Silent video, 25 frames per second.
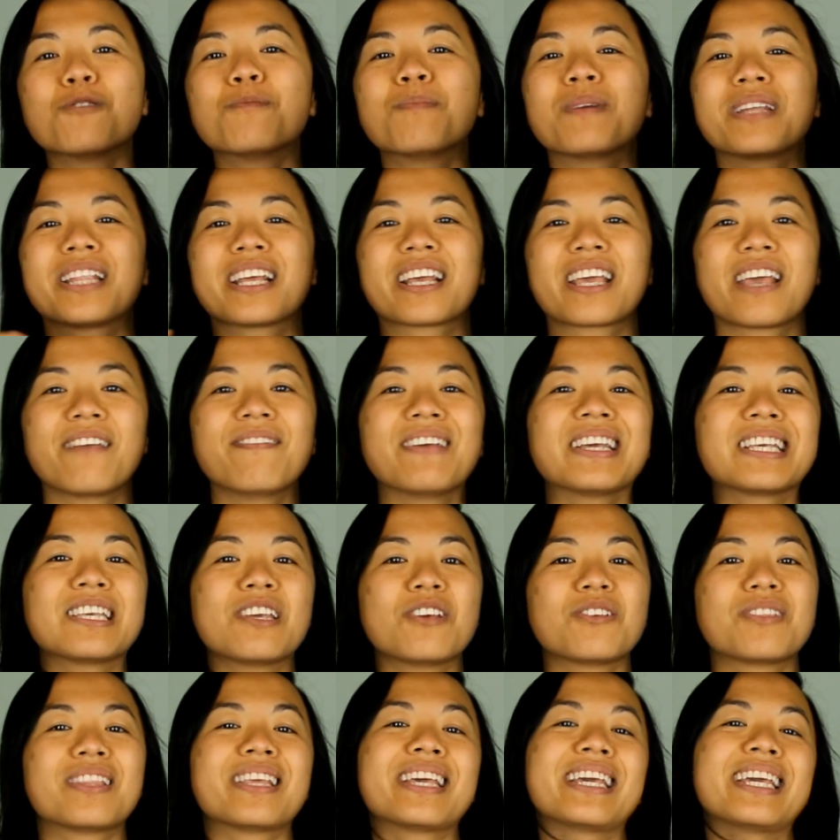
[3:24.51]
but they're giving
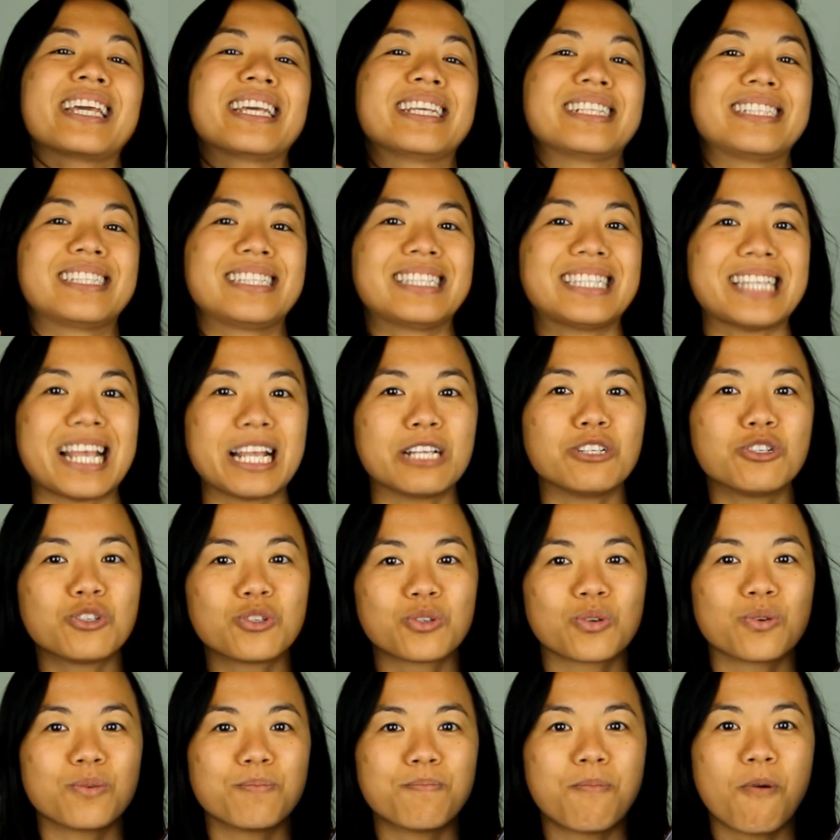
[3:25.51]
you the
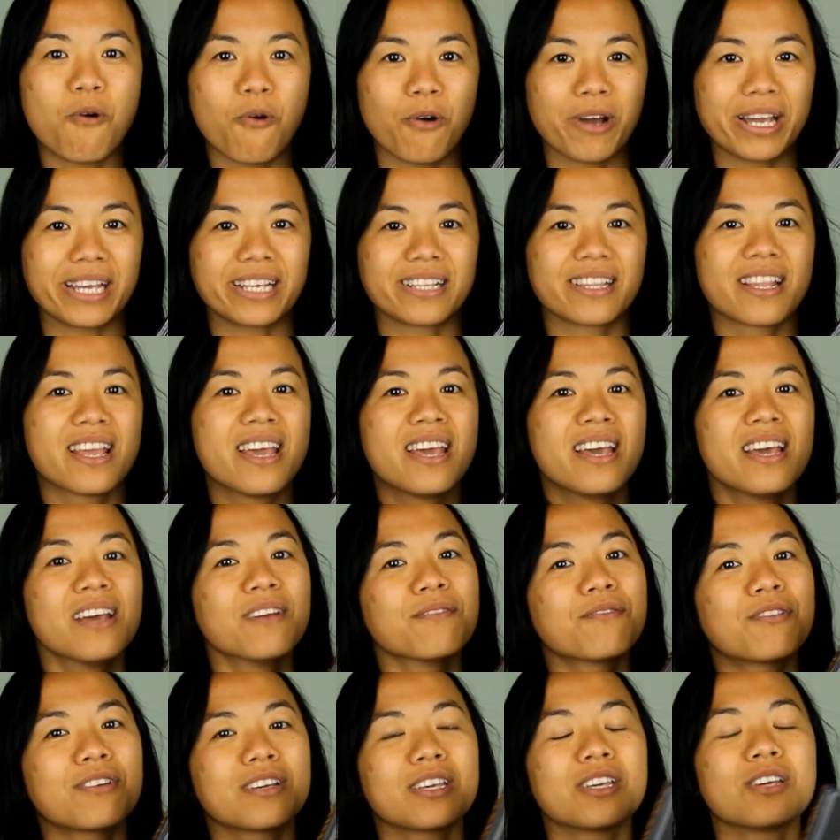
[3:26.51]
essential point
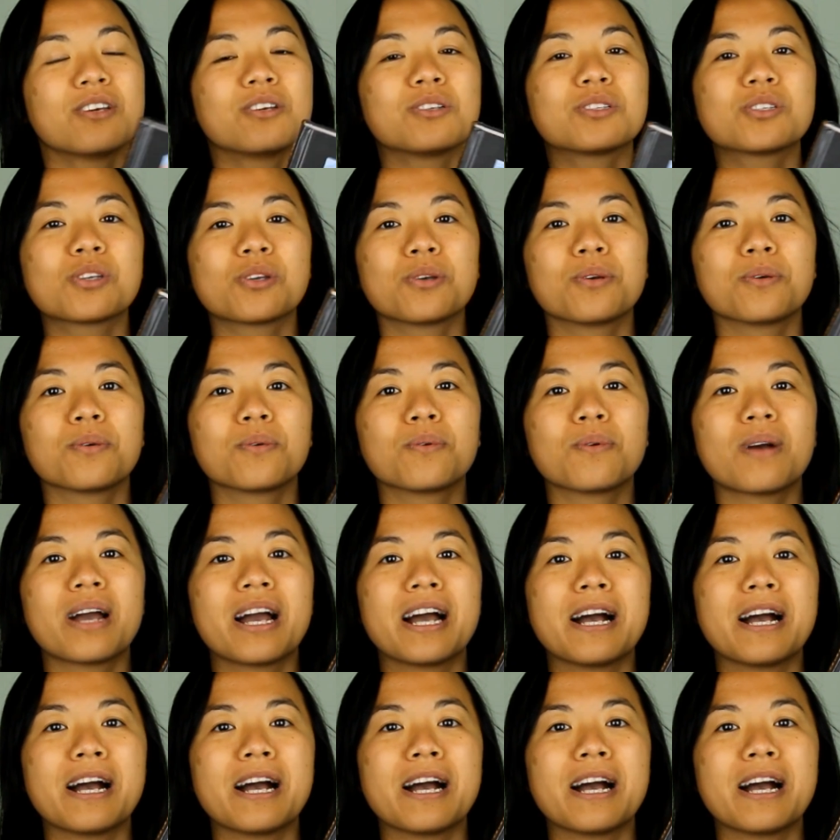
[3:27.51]
for you to